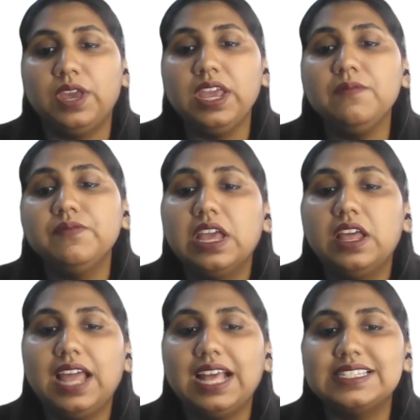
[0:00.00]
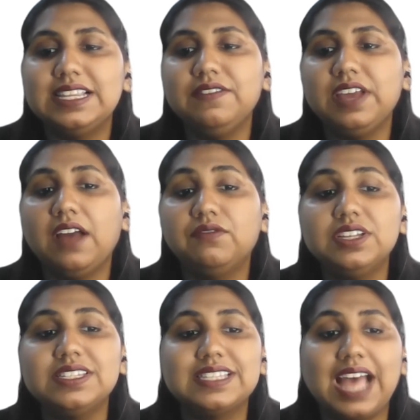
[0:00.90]
Okay, lastly, we have
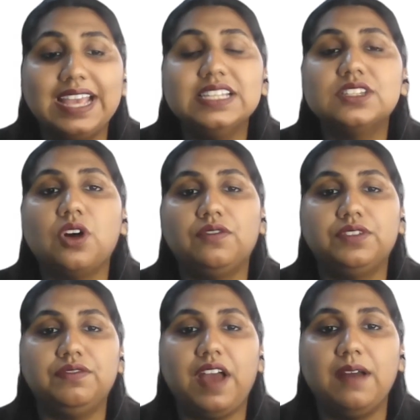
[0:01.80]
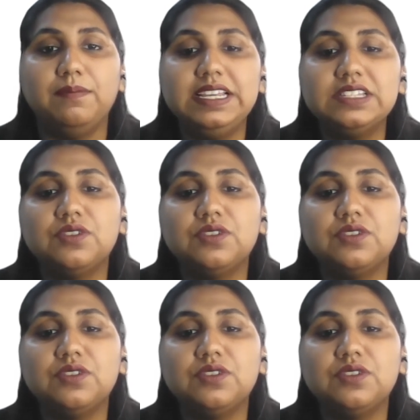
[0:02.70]
the size of the family.